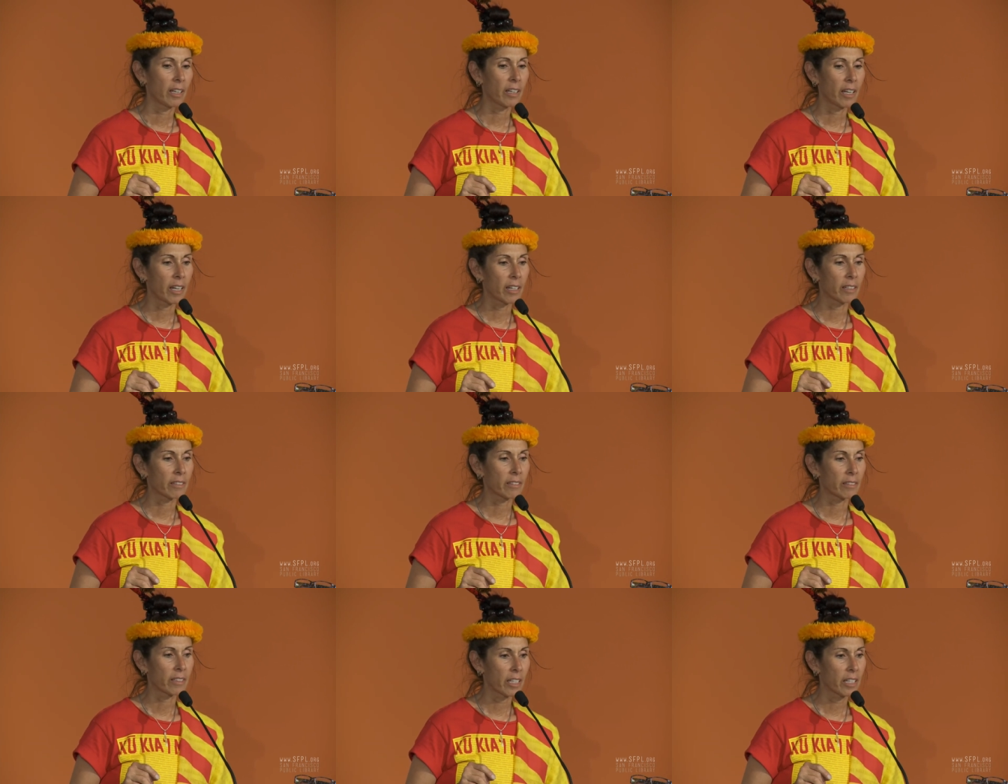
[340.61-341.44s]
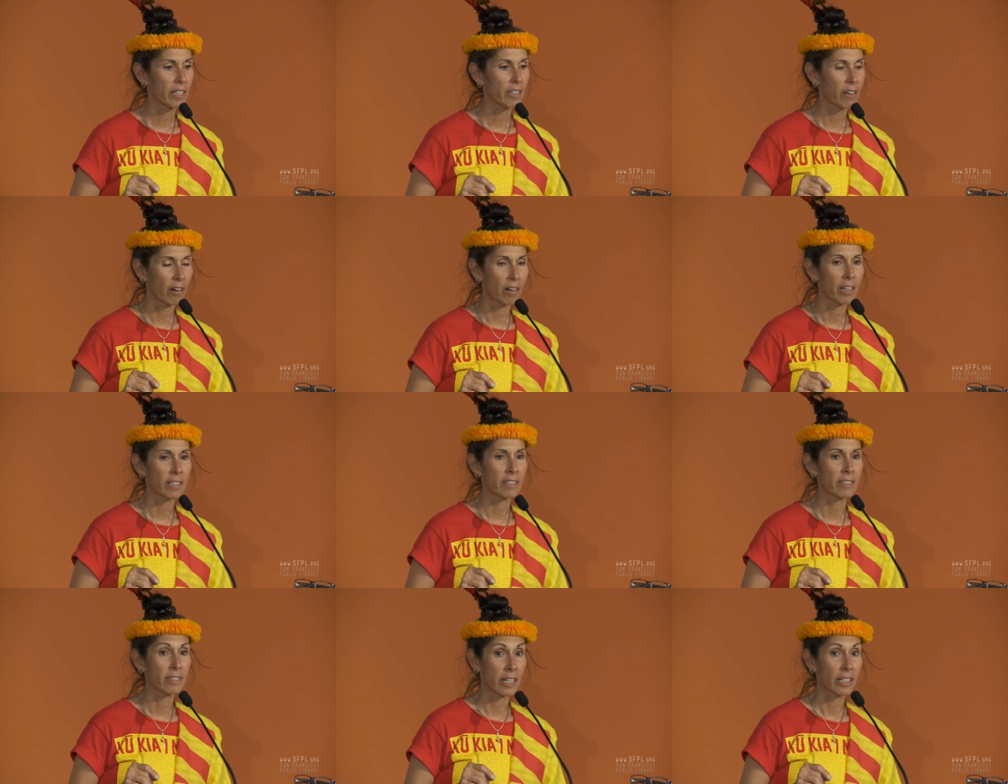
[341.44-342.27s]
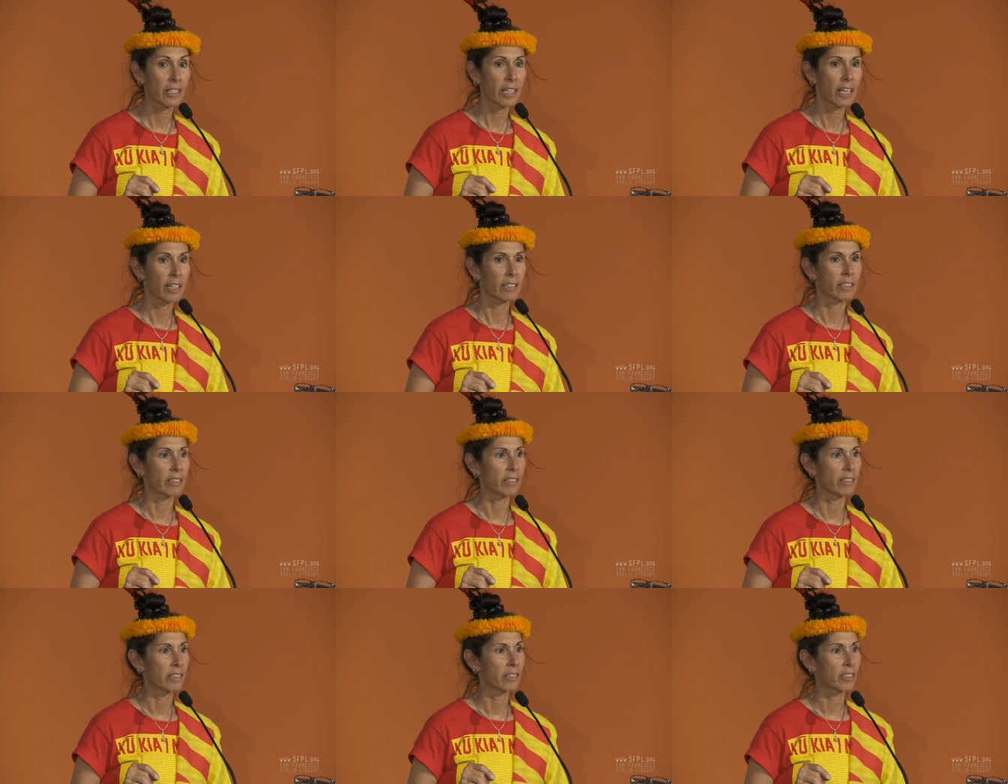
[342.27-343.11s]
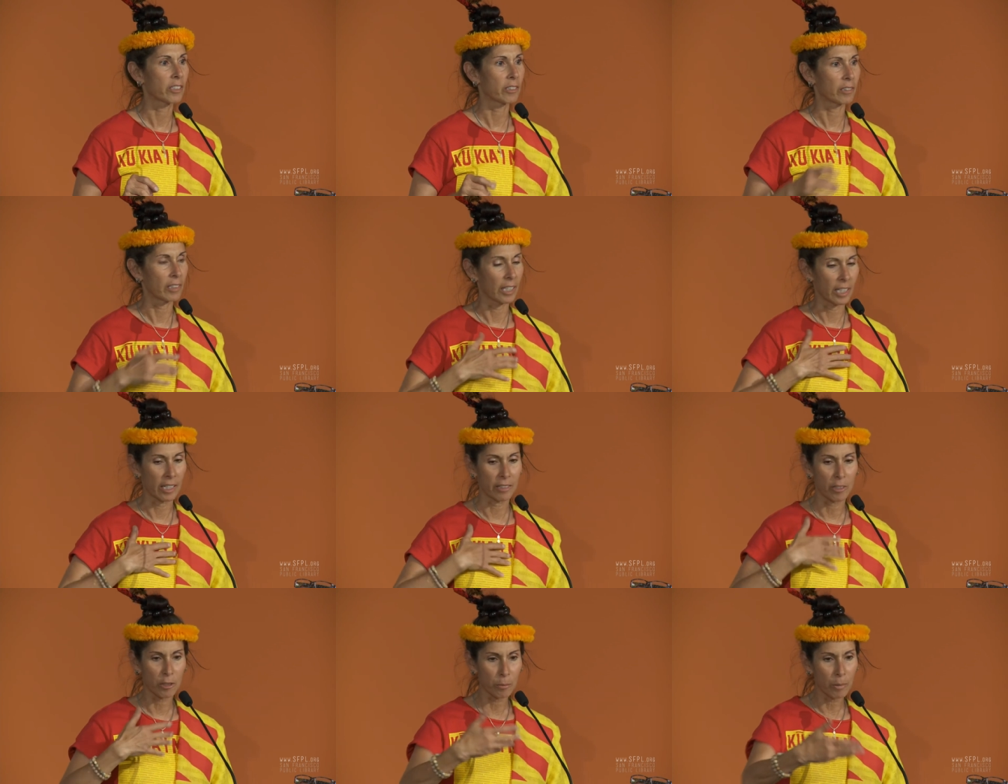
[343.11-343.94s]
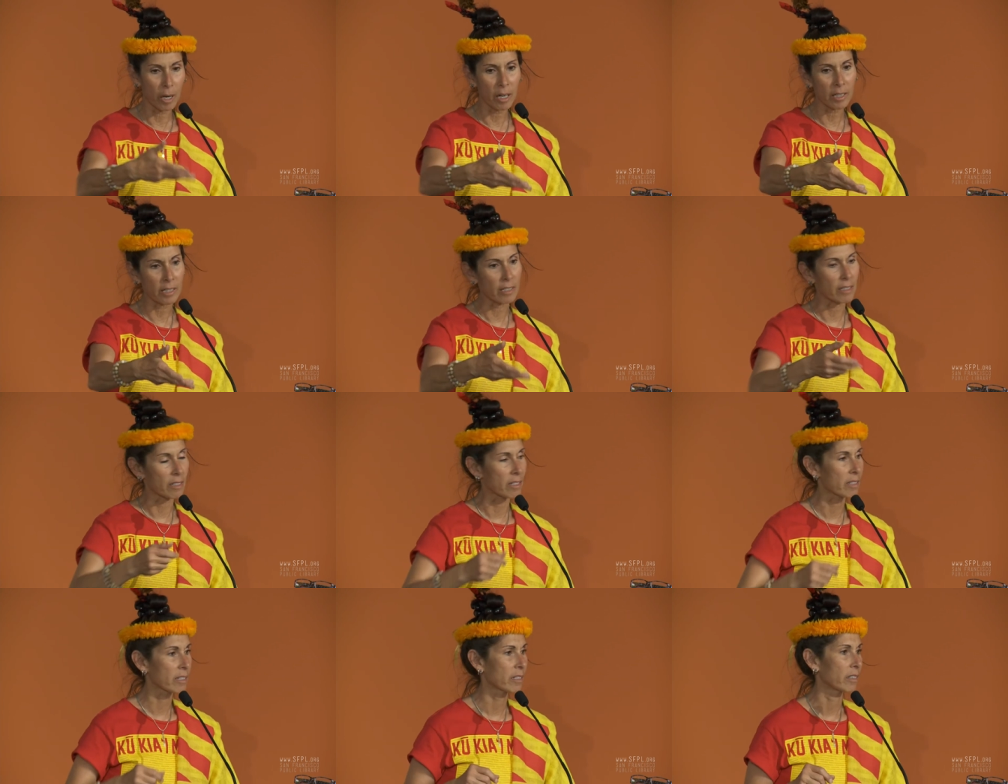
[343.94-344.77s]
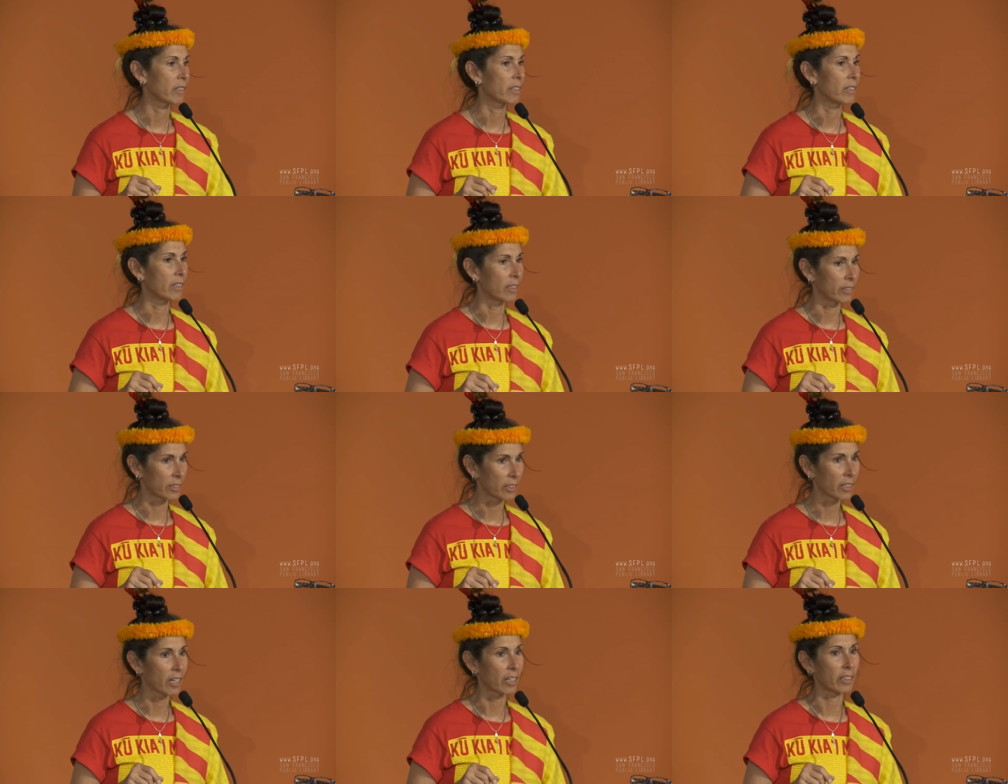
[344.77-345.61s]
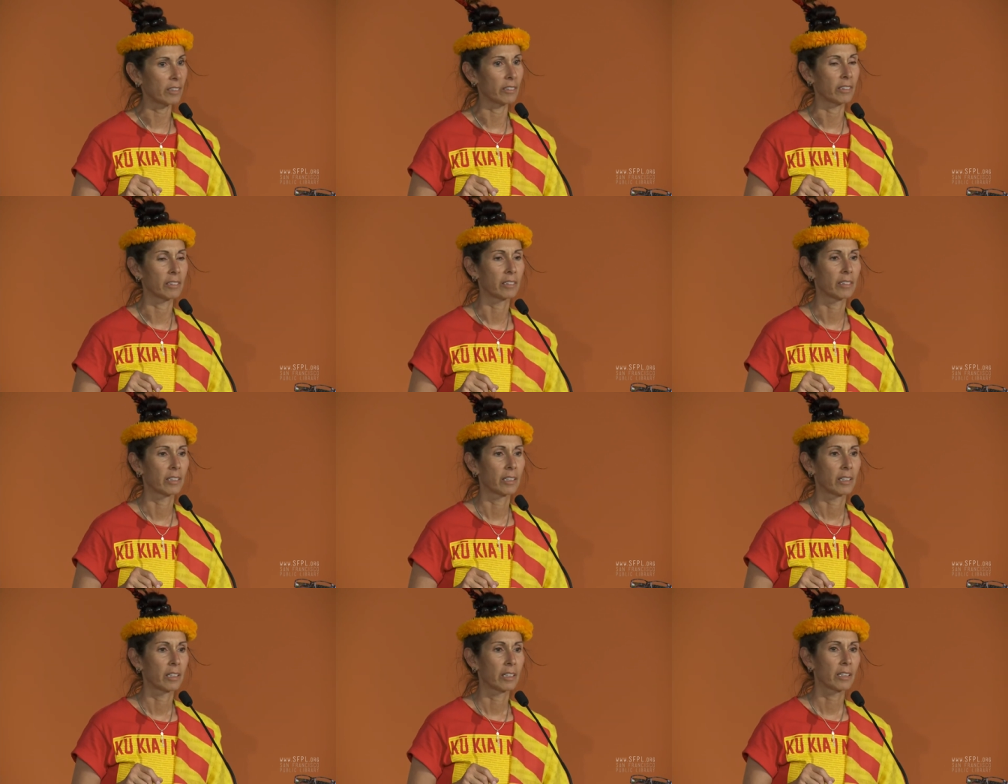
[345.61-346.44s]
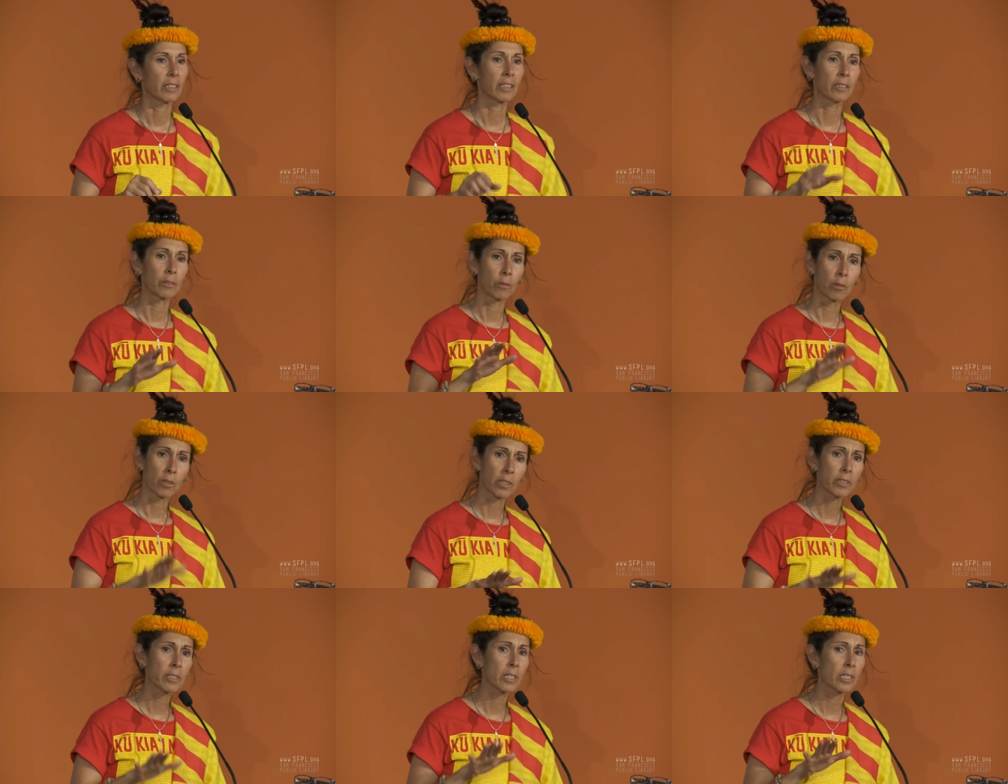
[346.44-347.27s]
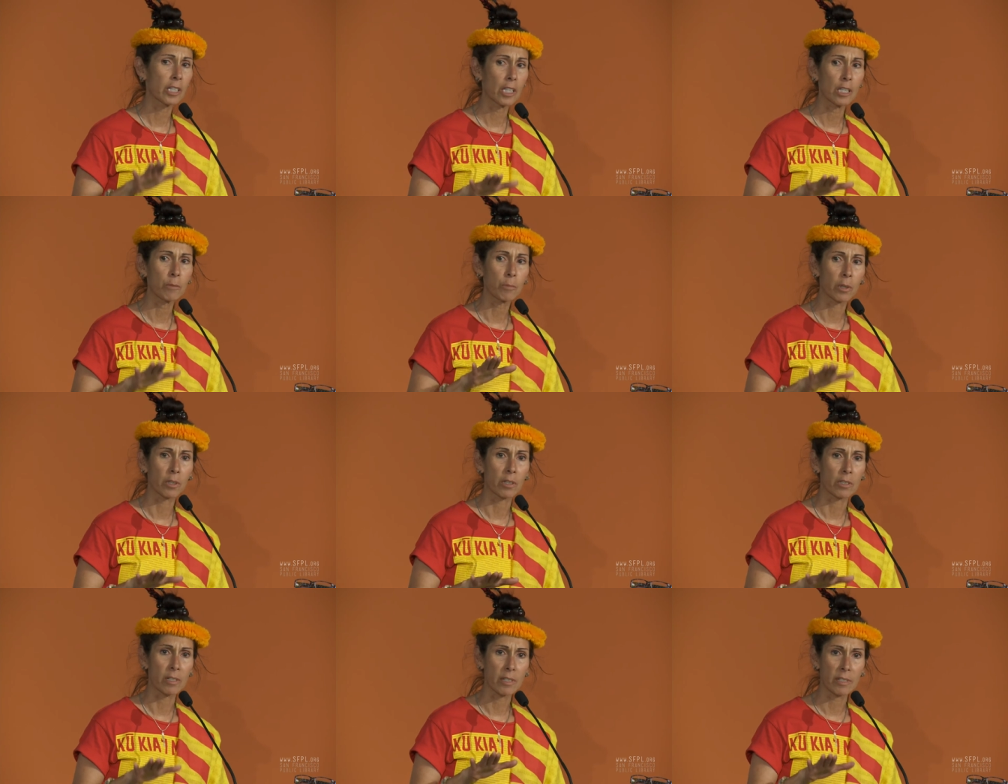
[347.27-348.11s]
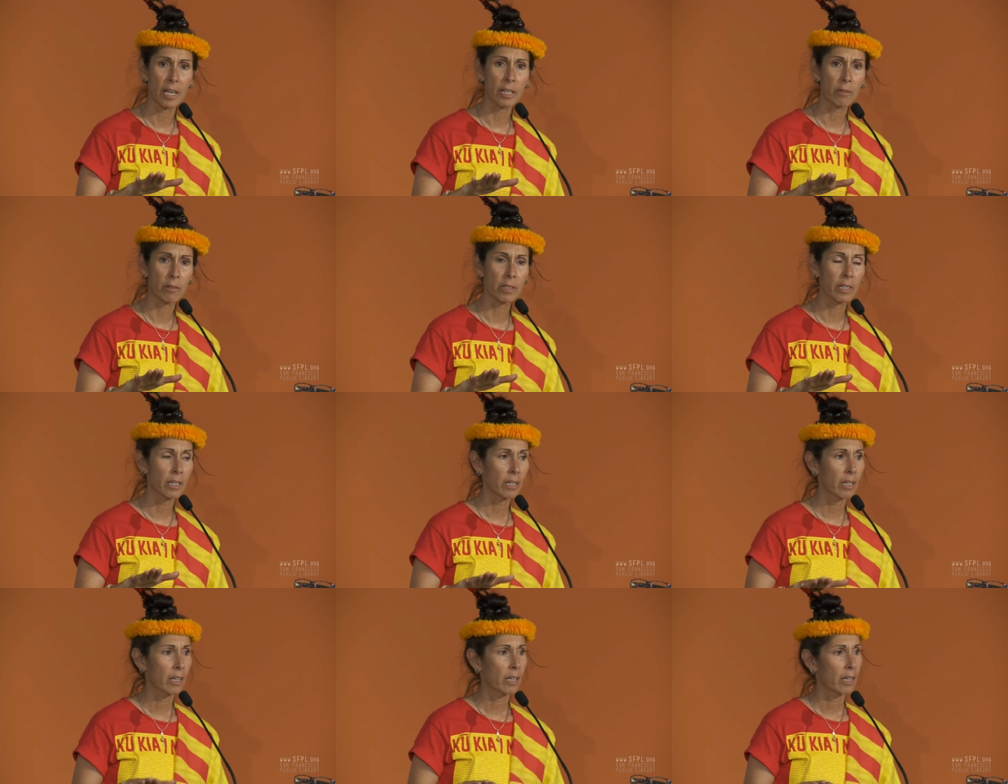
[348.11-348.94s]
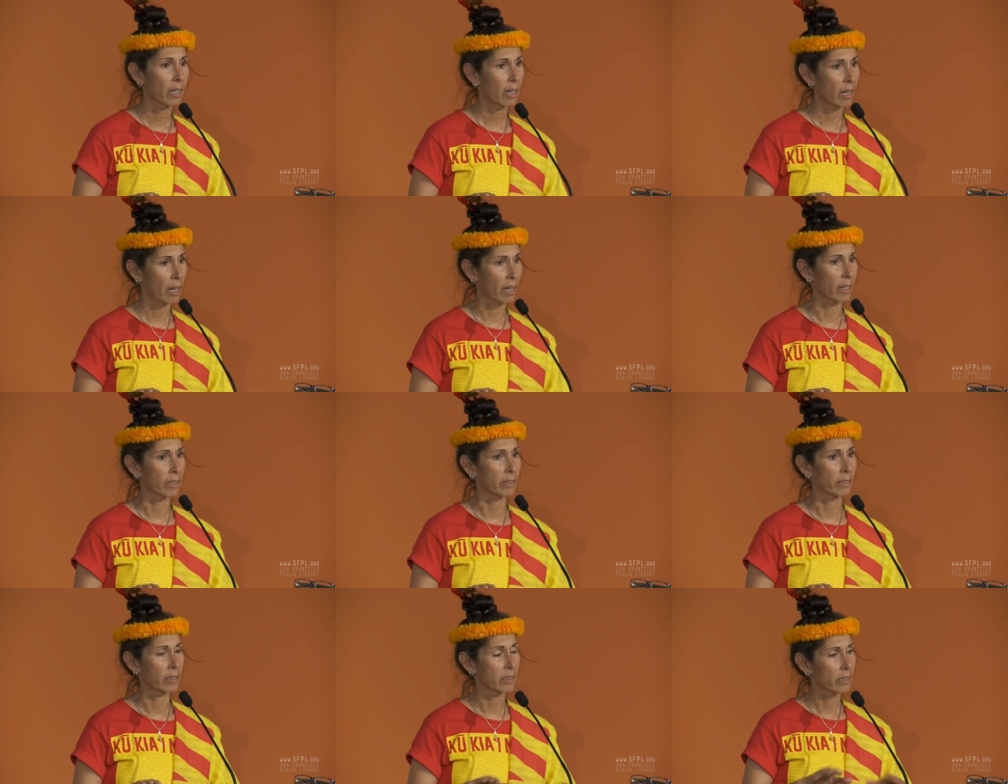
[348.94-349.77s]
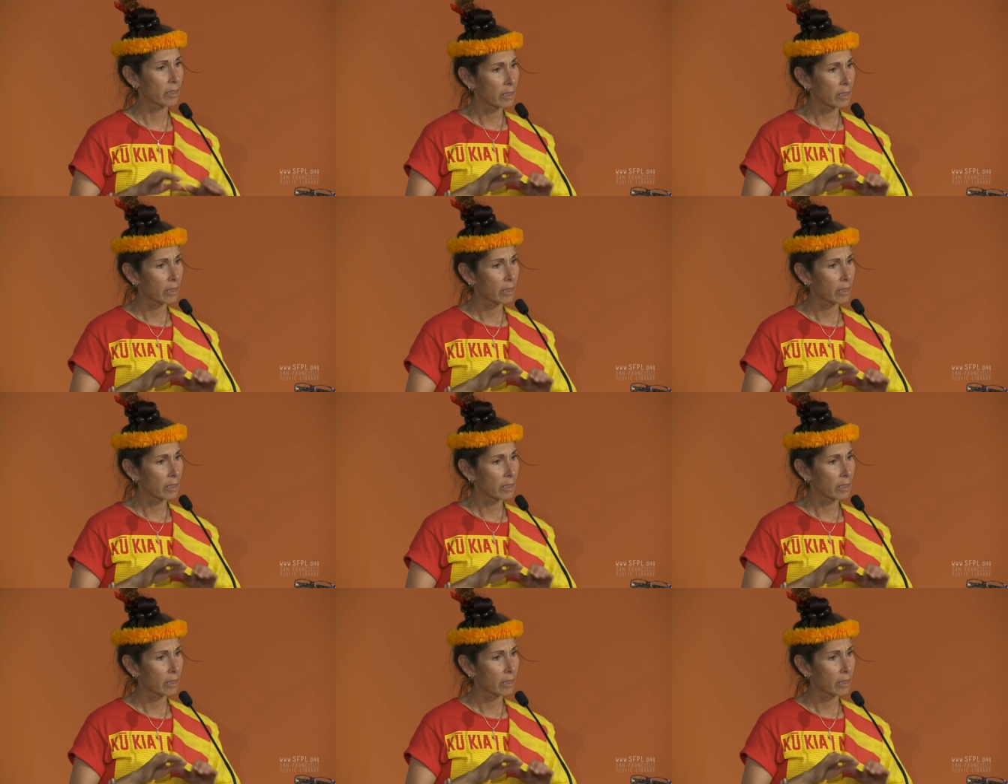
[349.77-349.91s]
And they are dedicated to lay their bodies on the line in order to keep her sacred and